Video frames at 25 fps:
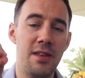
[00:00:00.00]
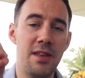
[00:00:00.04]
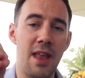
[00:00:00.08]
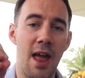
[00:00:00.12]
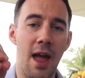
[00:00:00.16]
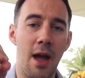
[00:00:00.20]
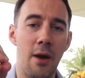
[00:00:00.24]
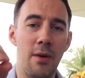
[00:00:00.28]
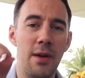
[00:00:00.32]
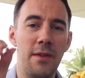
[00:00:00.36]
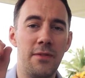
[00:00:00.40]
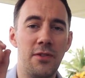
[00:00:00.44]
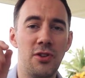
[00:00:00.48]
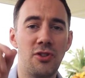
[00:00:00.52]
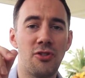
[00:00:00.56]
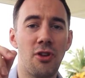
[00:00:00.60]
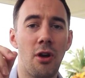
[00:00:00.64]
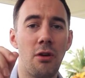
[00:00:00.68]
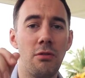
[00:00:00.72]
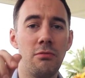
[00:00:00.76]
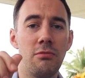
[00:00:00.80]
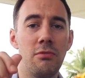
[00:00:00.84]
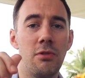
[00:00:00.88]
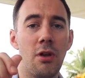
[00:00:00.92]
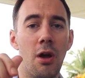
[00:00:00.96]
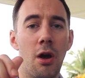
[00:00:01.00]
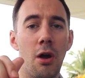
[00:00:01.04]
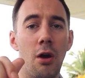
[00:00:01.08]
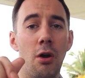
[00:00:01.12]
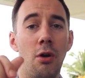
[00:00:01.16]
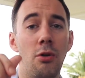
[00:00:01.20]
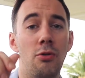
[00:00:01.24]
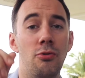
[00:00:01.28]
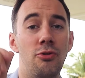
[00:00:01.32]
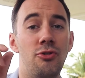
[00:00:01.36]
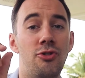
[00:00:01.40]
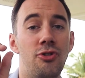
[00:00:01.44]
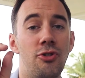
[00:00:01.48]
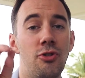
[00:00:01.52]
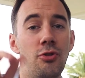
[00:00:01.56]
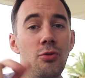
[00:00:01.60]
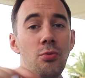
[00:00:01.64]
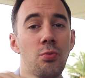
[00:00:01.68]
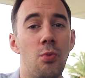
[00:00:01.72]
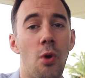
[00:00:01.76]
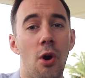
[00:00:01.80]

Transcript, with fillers: Now if you don't know, do